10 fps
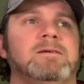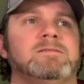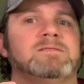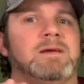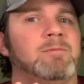
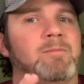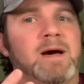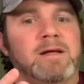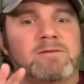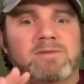Same
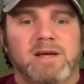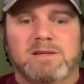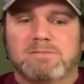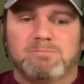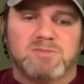amount of like
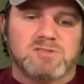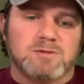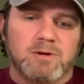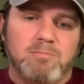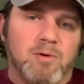
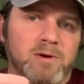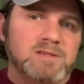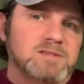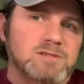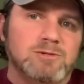story
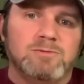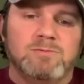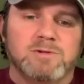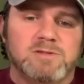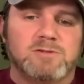points that you
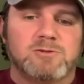would